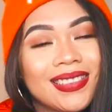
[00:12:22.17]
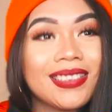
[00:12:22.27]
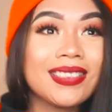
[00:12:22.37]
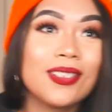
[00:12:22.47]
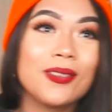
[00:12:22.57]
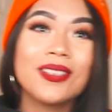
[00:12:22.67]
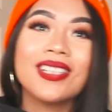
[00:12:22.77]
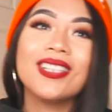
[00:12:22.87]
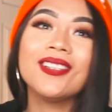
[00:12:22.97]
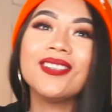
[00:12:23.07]
It's so
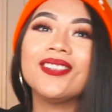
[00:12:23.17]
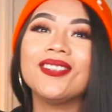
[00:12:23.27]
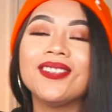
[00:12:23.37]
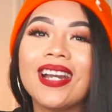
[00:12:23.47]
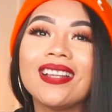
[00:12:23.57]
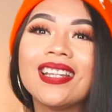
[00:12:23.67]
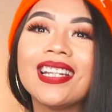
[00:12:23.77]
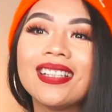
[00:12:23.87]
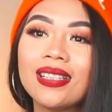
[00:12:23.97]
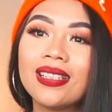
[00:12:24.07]
cute. I
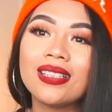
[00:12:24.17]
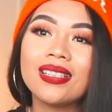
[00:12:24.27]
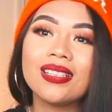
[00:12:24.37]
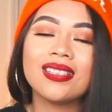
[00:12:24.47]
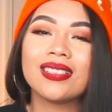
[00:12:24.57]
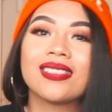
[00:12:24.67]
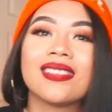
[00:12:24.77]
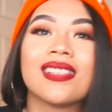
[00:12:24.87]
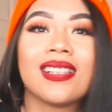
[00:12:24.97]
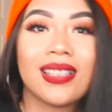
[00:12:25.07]
like this.
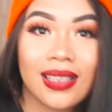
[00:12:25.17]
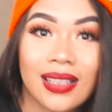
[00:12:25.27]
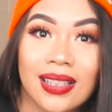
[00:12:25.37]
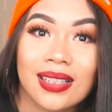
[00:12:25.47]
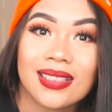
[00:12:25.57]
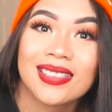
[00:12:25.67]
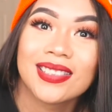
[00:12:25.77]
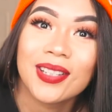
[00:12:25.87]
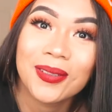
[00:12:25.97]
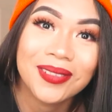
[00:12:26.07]

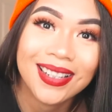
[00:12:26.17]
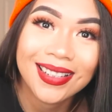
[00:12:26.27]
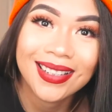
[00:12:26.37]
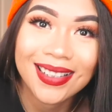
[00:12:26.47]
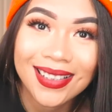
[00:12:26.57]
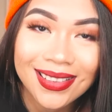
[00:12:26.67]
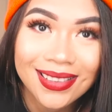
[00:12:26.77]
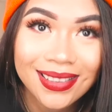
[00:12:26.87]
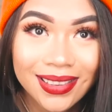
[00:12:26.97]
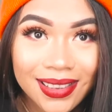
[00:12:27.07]
So nice.